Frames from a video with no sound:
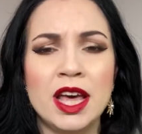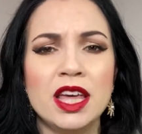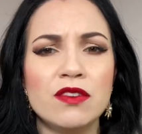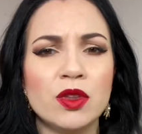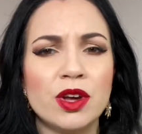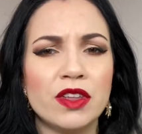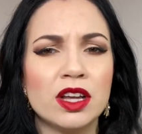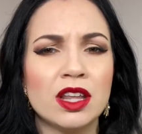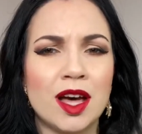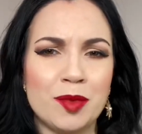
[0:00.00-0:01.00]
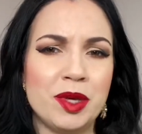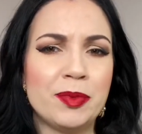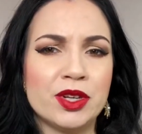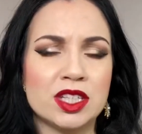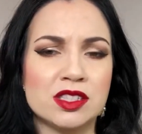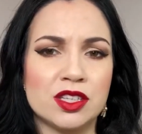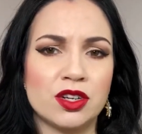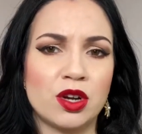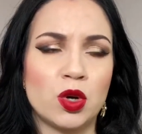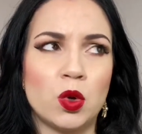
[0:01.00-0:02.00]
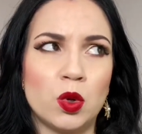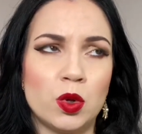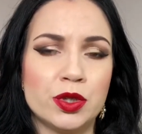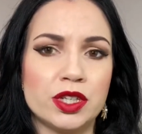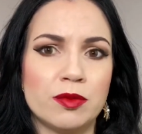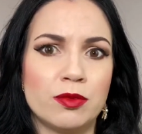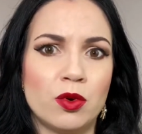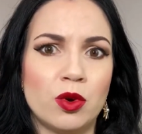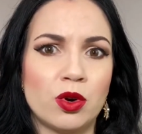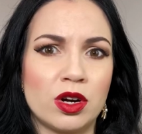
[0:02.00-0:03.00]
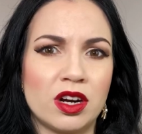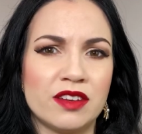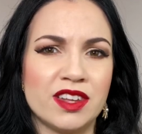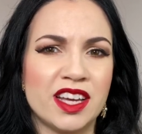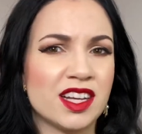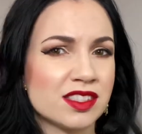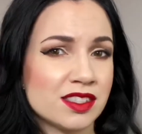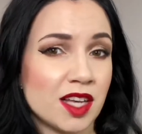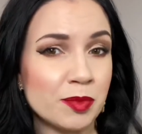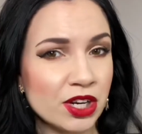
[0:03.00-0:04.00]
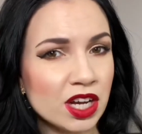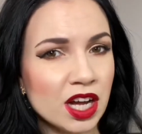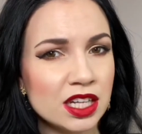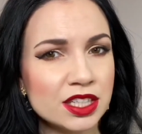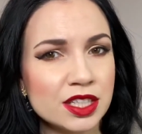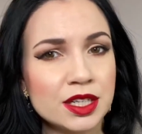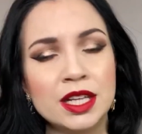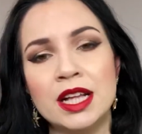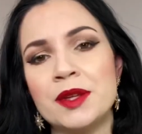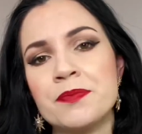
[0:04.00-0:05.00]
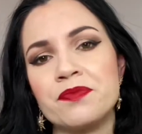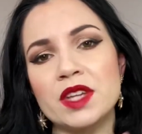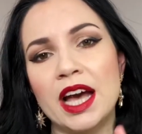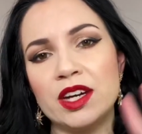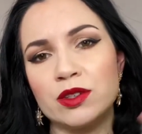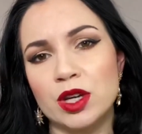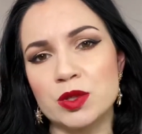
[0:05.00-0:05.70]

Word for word: Even though I think a lot of people consider gold more of like a summer color, I don't know.